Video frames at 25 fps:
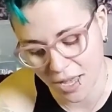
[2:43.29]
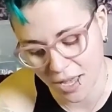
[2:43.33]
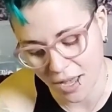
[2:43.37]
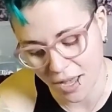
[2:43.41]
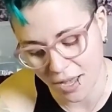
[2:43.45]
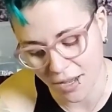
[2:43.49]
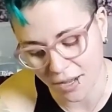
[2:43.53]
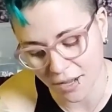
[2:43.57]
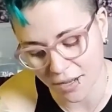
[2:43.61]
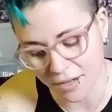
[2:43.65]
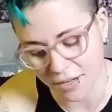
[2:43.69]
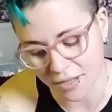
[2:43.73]

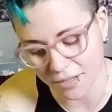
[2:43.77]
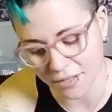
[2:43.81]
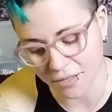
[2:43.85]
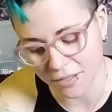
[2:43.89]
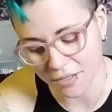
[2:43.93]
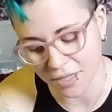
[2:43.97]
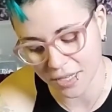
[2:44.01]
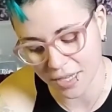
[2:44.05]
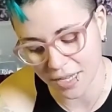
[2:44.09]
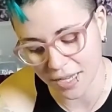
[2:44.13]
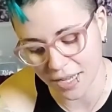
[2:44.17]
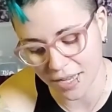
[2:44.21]
I got into
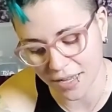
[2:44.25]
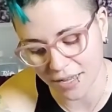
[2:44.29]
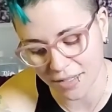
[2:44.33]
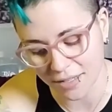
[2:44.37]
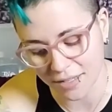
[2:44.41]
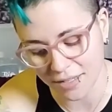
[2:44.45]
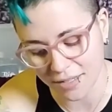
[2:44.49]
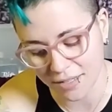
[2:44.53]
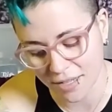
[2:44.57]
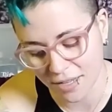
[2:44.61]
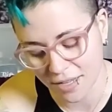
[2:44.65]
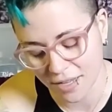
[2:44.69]

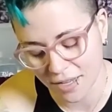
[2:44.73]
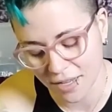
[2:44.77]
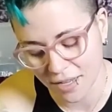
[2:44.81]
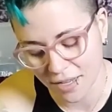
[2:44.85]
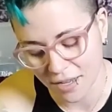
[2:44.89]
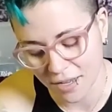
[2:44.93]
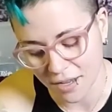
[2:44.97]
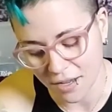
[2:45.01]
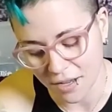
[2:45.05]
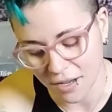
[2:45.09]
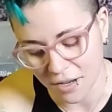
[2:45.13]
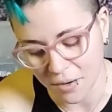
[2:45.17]
that
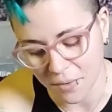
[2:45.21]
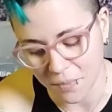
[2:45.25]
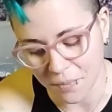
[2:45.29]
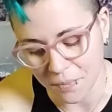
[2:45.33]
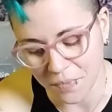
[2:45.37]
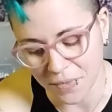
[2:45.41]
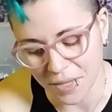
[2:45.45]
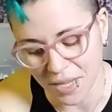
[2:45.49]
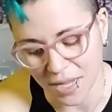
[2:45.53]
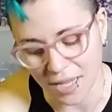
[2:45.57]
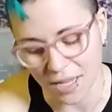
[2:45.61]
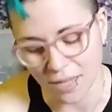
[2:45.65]

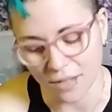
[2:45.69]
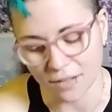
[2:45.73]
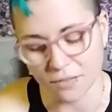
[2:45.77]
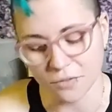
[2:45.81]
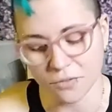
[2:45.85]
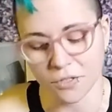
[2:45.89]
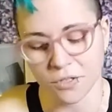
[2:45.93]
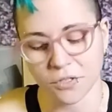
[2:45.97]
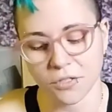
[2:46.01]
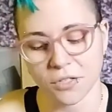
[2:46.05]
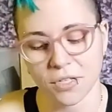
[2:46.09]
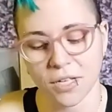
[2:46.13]
and
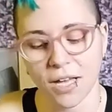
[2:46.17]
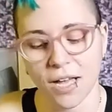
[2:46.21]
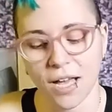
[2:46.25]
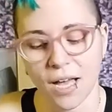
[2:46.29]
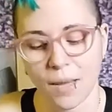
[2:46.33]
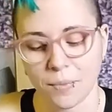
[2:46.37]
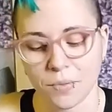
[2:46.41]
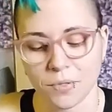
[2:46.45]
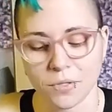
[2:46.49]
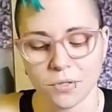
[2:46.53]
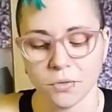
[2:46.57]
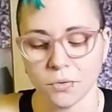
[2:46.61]
just
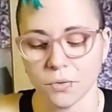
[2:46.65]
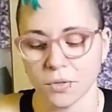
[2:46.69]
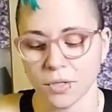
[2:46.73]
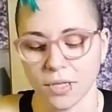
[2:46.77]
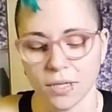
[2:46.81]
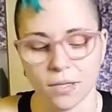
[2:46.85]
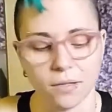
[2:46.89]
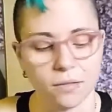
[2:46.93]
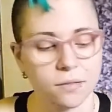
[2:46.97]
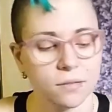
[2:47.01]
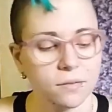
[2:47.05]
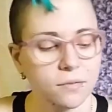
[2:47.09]

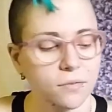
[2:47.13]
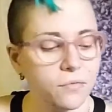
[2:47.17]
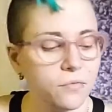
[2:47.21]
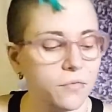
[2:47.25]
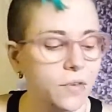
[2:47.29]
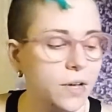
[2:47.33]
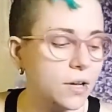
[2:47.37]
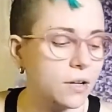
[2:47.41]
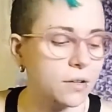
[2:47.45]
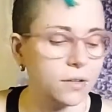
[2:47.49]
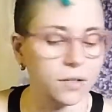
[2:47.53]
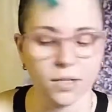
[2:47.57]
absolutely
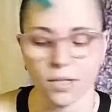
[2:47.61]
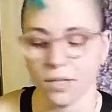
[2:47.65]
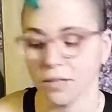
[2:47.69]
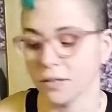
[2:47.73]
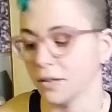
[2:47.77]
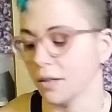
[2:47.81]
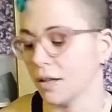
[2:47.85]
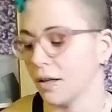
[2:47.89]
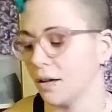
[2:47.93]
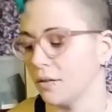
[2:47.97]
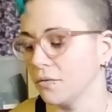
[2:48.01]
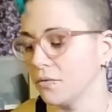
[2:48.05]
fell
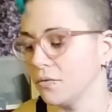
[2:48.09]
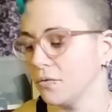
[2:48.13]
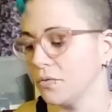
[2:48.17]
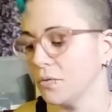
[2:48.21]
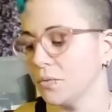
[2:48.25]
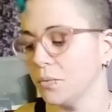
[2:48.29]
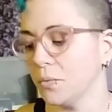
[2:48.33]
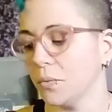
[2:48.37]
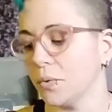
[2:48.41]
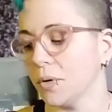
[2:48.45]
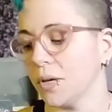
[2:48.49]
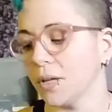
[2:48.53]
in love
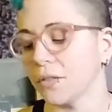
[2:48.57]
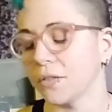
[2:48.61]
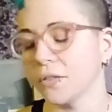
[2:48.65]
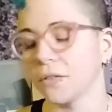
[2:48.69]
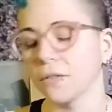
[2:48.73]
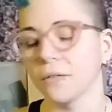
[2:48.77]
with